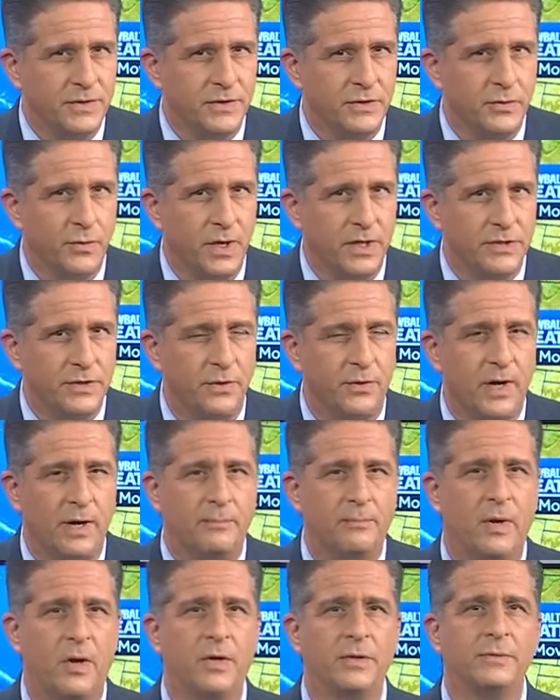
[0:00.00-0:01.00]
situation
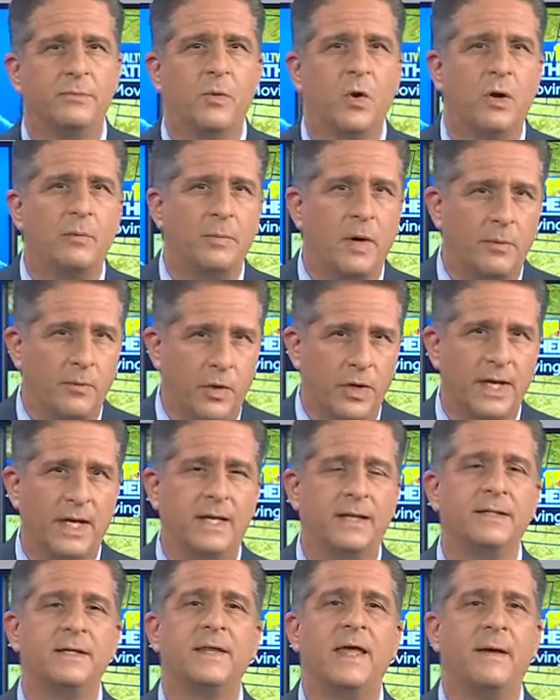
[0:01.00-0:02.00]
around Baltimore, but we're
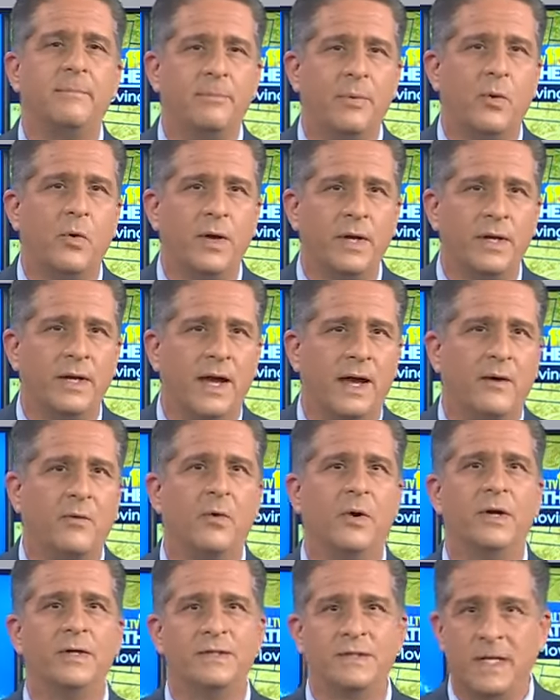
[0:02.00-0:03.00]
getting to that point now
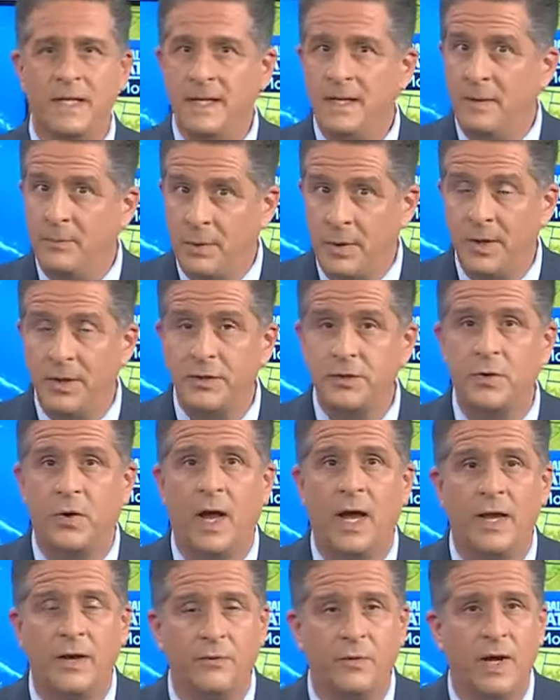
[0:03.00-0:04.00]
where it's pretty
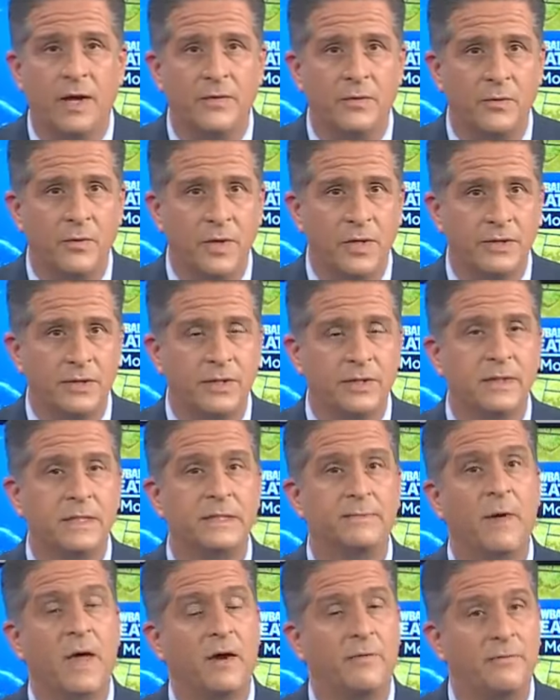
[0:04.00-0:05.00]
dry around the region.
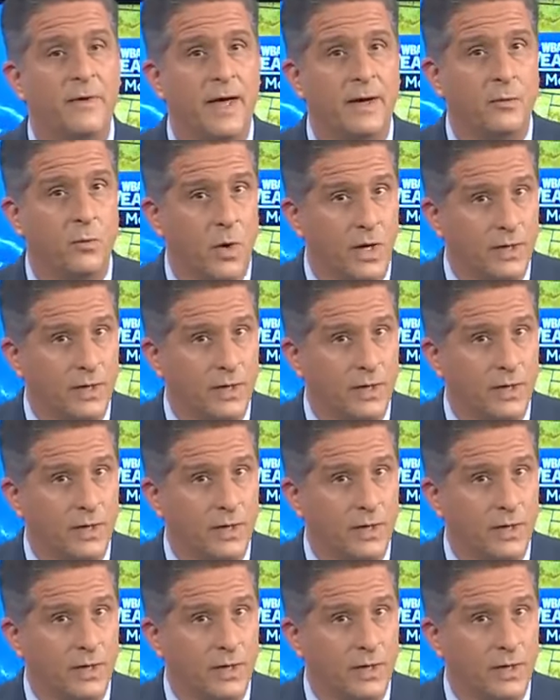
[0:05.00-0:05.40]
As a matter of fact,